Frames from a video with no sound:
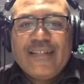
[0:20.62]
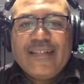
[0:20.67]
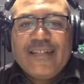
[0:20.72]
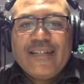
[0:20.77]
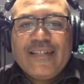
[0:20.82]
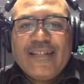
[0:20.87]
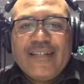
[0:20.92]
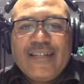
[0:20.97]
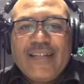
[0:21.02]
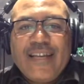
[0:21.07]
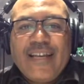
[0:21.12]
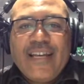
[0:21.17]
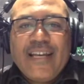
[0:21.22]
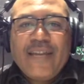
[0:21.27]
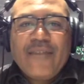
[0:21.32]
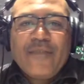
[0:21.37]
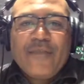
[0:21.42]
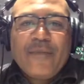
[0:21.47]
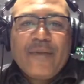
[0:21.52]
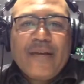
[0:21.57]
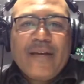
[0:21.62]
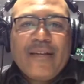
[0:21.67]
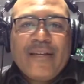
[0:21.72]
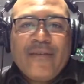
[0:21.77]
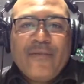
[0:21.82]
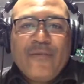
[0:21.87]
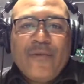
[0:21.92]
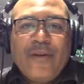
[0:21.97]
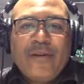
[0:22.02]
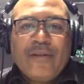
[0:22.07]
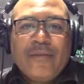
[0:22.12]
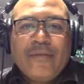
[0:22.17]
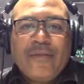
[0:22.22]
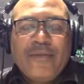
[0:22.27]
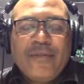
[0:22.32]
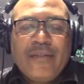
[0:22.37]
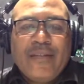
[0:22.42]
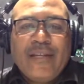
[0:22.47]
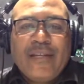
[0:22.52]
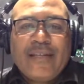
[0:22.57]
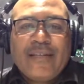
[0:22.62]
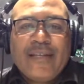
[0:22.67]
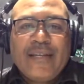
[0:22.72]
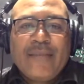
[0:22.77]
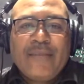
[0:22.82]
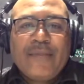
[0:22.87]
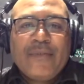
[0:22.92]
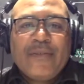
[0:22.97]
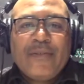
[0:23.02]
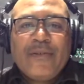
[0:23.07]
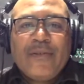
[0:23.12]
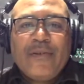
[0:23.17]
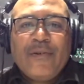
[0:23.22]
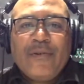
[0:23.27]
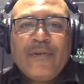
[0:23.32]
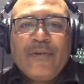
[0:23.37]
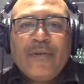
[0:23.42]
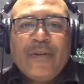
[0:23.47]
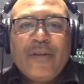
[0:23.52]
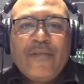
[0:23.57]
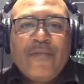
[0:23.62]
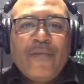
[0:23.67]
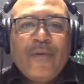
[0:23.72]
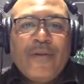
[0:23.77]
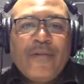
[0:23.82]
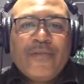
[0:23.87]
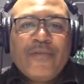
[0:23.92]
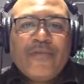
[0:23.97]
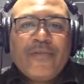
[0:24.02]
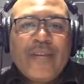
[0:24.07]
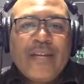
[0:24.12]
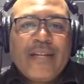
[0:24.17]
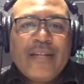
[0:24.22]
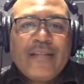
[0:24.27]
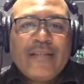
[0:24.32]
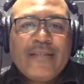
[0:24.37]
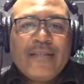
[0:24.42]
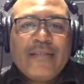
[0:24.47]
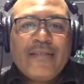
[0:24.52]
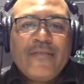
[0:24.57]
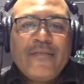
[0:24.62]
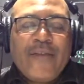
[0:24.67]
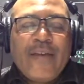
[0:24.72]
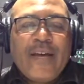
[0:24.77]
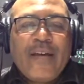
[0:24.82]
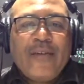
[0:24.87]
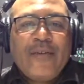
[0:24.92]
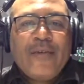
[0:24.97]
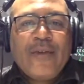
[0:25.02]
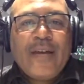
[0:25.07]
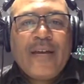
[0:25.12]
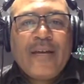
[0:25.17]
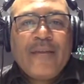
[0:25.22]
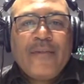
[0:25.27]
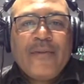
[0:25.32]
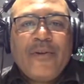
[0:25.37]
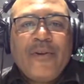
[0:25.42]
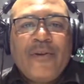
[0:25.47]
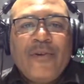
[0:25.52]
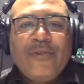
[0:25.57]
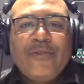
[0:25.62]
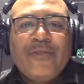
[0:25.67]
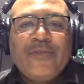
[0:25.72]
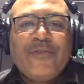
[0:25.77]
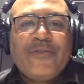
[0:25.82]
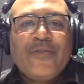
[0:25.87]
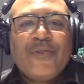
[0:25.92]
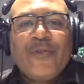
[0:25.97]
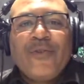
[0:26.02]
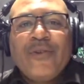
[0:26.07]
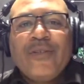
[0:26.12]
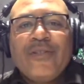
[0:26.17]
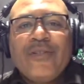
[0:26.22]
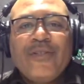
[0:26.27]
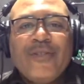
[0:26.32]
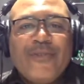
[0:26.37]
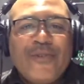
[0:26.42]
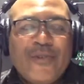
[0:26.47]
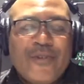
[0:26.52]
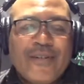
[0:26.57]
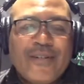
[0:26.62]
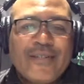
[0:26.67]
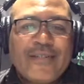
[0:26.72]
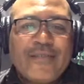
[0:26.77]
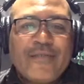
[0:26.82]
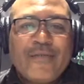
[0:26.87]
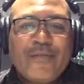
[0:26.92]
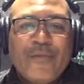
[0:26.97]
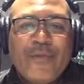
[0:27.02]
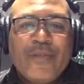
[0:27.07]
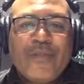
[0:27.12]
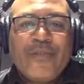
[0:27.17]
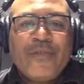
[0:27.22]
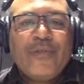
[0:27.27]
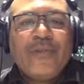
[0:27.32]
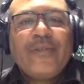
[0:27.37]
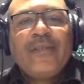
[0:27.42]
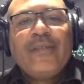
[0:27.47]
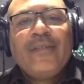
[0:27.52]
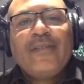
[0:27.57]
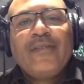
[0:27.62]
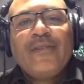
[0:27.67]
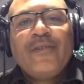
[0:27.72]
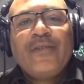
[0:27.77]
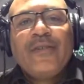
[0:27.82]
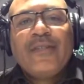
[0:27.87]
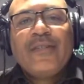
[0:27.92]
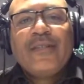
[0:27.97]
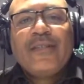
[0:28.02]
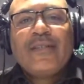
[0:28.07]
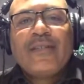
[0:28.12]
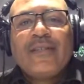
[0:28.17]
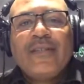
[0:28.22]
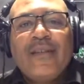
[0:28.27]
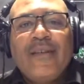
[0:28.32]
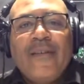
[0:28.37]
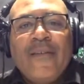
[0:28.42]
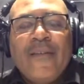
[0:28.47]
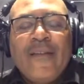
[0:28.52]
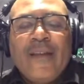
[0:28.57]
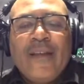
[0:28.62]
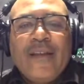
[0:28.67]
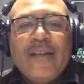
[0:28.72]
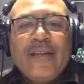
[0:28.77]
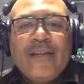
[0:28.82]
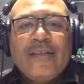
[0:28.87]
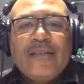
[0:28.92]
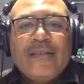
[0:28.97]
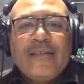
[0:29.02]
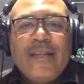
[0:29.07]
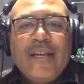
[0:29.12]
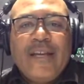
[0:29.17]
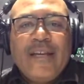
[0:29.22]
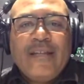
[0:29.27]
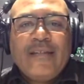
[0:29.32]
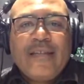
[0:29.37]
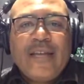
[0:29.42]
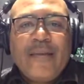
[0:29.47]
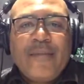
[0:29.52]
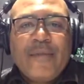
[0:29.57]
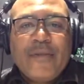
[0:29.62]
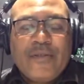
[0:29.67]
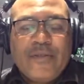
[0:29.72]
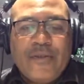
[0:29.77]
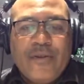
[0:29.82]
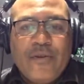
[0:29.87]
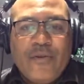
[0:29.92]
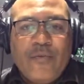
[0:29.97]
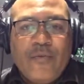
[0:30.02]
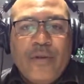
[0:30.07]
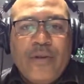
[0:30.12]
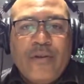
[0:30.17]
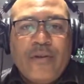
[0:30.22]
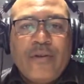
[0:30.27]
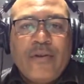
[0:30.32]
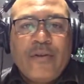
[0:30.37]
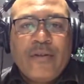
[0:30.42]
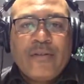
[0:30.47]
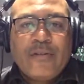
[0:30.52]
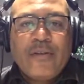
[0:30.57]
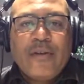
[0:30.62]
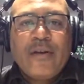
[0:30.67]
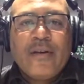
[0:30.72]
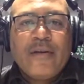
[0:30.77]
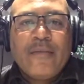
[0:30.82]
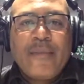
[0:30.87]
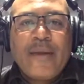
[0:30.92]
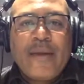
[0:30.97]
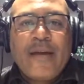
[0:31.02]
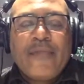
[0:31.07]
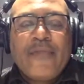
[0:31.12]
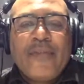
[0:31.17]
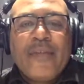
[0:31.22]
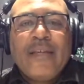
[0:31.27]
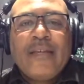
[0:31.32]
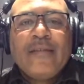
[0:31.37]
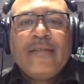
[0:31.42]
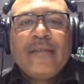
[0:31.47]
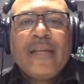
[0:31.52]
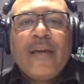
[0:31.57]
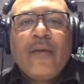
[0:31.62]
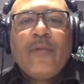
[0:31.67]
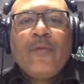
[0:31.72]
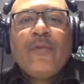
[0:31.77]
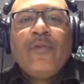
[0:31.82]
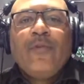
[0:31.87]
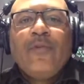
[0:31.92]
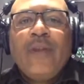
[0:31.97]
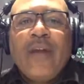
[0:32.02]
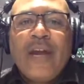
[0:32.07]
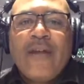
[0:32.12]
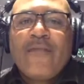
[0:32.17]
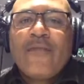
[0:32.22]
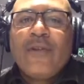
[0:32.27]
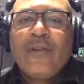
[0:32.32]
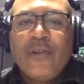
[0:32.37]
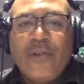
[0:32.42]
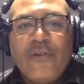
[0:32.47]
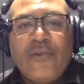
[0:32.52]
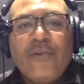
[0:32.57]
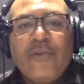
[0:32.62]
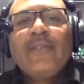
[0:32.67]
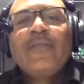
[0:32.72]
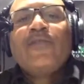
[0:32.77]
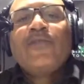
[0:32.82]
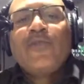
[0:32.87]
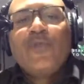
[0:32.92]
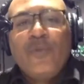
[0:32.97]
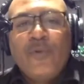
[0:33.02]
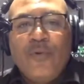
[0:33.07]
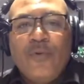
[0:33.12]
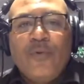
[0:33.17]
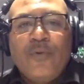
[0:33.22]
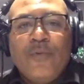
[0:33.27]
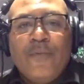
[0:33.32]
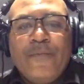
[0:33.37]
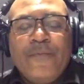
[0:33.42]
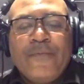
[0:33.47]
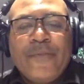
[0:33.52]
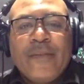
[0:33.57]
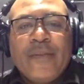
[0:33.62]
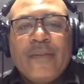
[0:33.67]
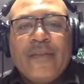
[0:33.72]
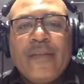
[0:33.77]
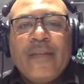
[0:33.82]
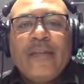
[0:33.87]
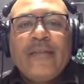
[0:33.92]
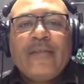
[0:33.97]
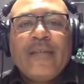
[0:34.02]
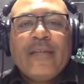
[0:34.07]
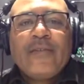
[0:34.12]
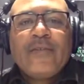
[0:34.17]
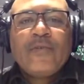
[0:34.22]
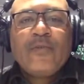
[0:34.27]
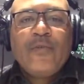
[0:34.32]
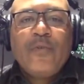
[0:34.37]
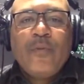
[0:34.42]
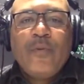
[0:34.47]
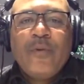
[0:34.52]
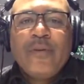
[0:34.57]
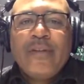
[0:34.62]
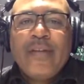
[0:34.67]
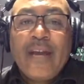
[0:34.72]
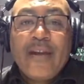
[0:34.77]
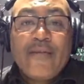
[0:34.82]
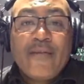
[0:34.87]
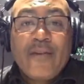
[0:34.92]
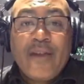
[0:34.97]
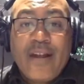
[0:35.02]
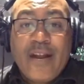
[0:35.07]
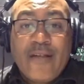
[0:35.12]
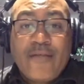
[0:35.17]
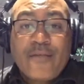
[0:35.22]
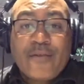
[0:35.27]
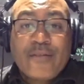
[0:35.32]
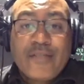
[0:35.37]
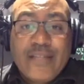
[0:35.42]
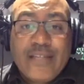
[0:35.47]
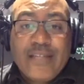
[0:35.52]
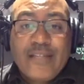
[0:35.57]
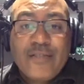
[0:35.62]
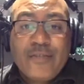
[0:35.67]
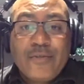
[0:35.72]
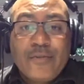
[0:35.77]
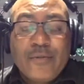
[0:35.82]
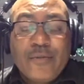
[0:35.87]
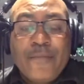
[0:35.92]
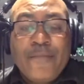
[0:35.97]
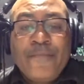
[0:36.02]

Hey, everybody. Welcome to the next episode of Wealth Strategies to Value. I'm your host, Troy Shorts with Shorts and Associates. Today's episode, we are going to talk about things that you never learned in school, things that school will never, ever teach you.